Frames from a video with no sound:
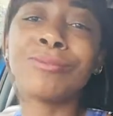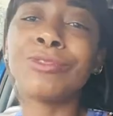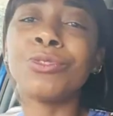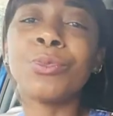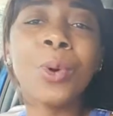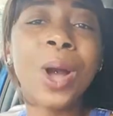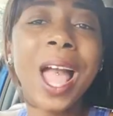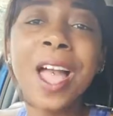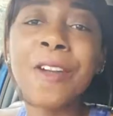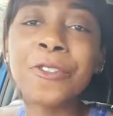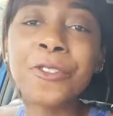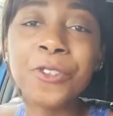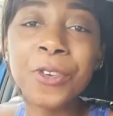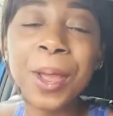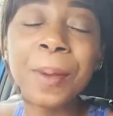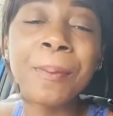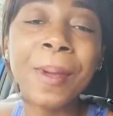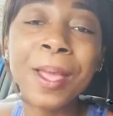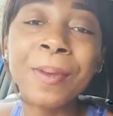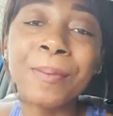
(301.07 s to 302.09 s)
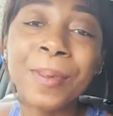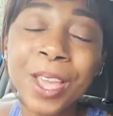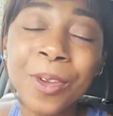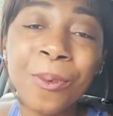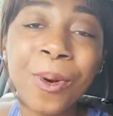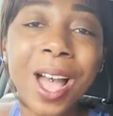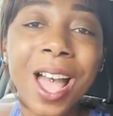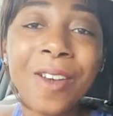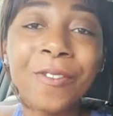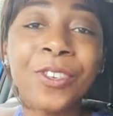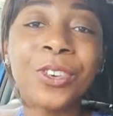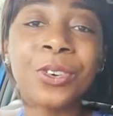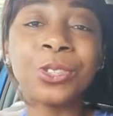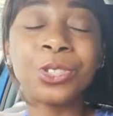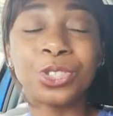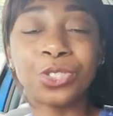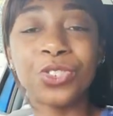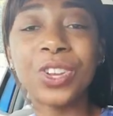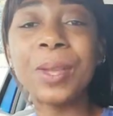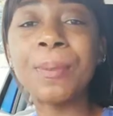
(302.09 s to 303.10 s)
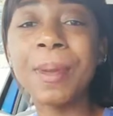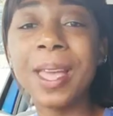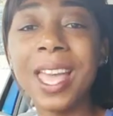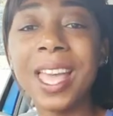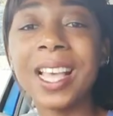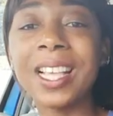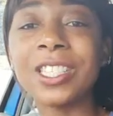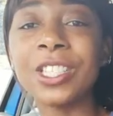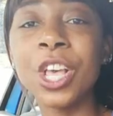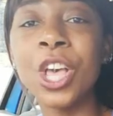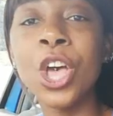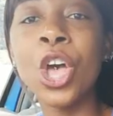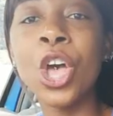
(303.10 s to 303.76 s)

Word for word: whatever it may be, whatever your dream is,